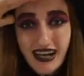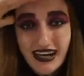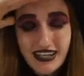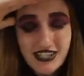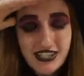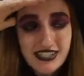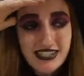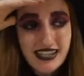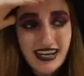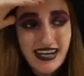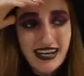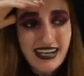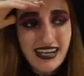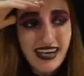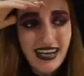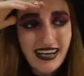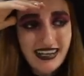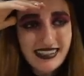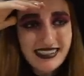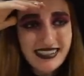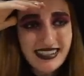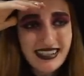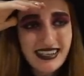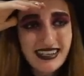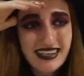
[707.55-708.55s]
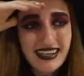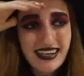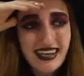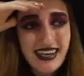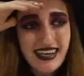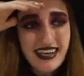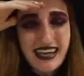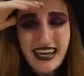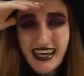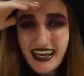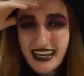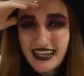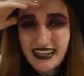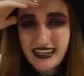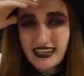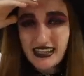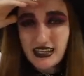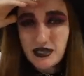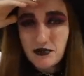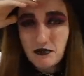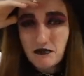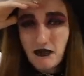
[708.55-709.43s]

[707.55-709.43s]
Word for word: I just, I can't kick the